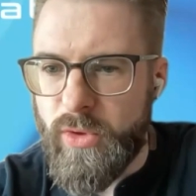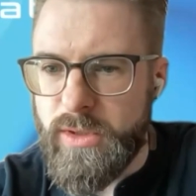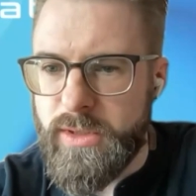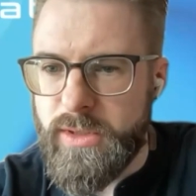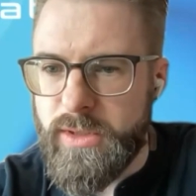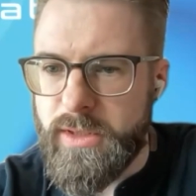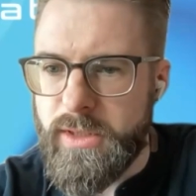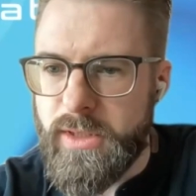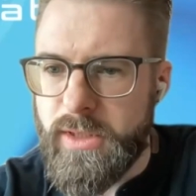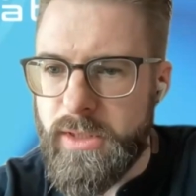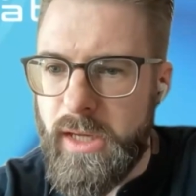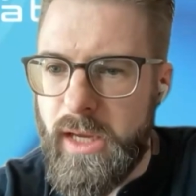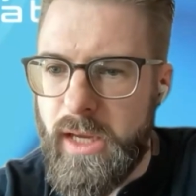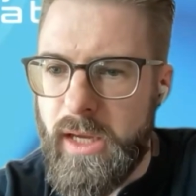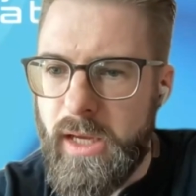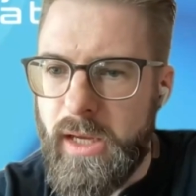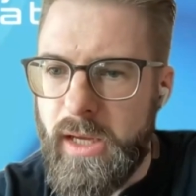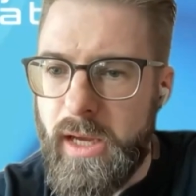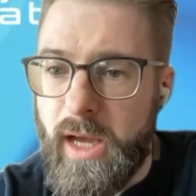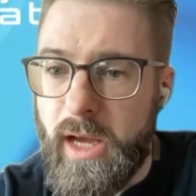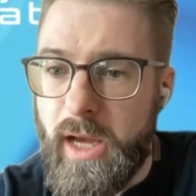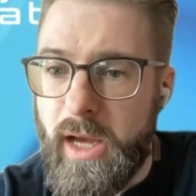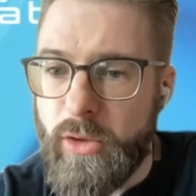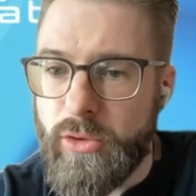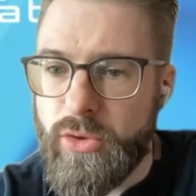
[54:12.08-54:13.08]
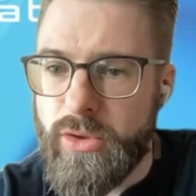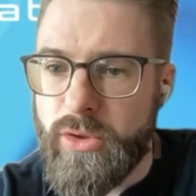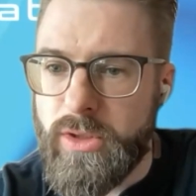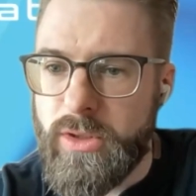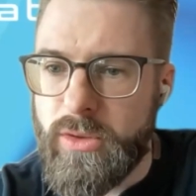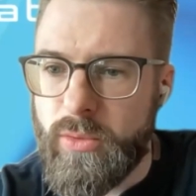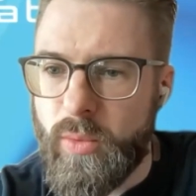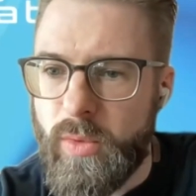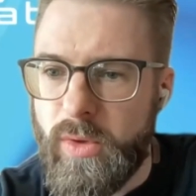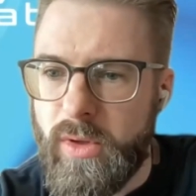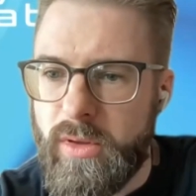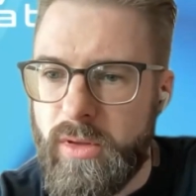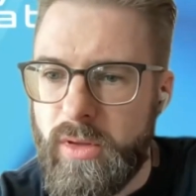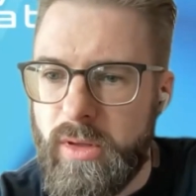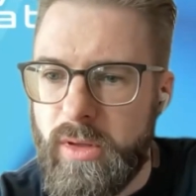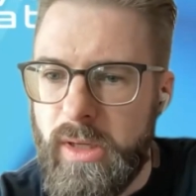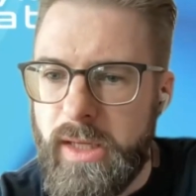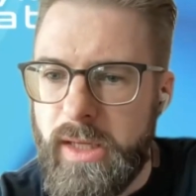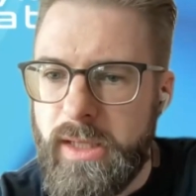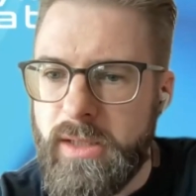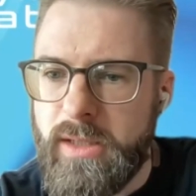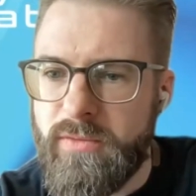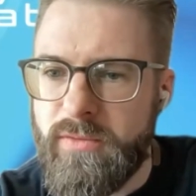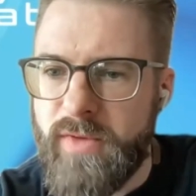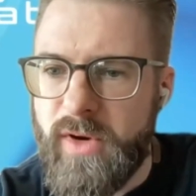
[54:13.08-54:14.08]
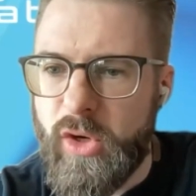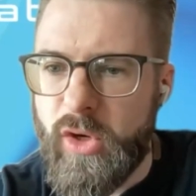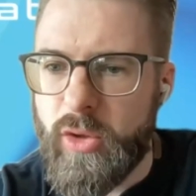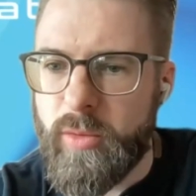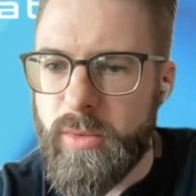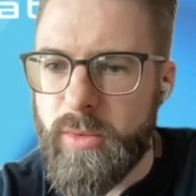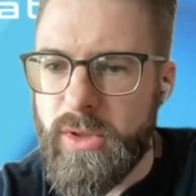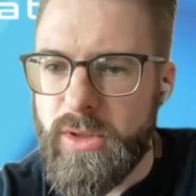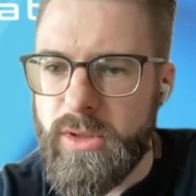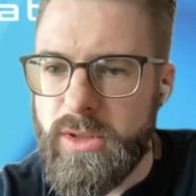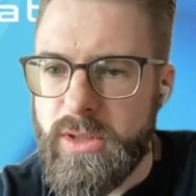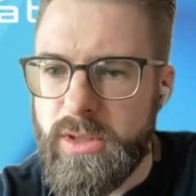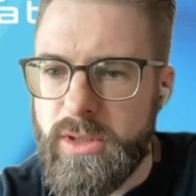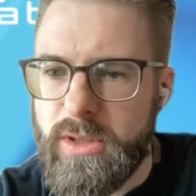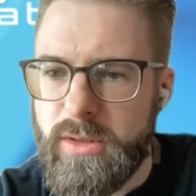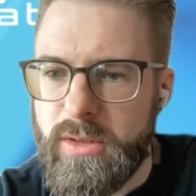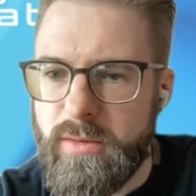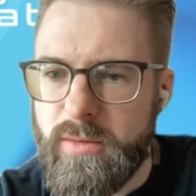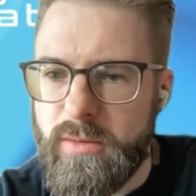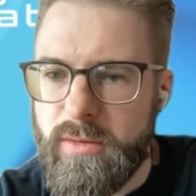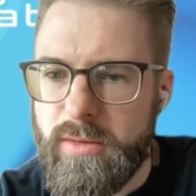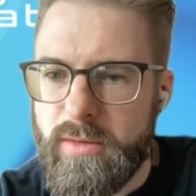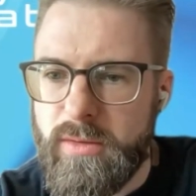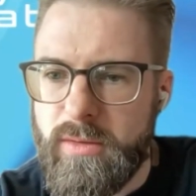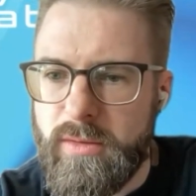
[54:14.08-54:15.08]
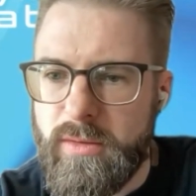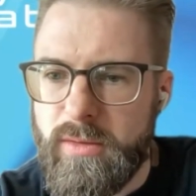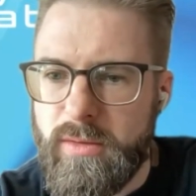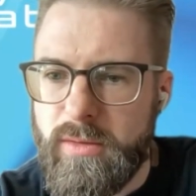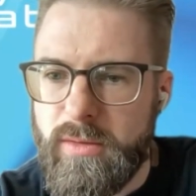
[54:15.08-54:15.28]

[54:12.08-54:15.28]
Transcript: First, uh, how to deal with latent variables?